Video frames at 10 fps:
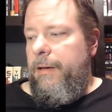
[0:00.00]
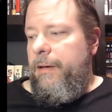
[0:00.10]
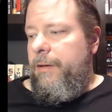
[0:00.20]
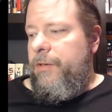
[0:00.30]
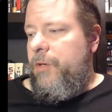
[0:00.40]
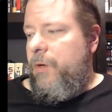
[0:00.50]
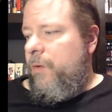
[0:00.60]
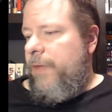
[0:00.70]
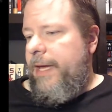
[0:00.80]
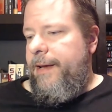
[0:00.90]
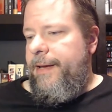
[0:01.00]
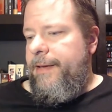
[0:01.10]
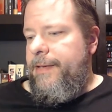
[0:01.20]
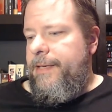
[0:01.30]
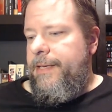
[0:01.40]
So that
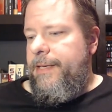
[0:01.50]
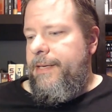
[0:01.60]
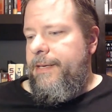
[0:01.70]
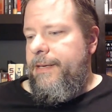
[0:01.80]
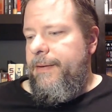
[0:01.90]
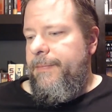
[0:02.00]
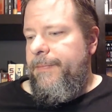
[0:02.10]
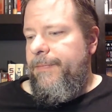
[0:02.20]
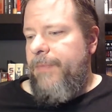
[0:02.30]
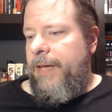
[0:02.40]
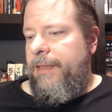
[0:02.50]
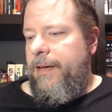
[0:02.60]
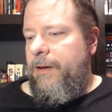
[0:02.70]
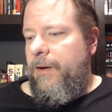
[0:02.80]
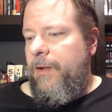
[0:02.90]
is, I
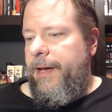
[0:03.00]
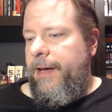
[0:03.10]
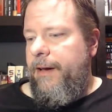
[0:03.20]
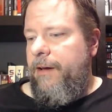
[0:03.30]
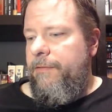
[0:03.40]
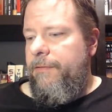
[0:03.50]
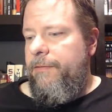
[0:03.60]
think, all I have.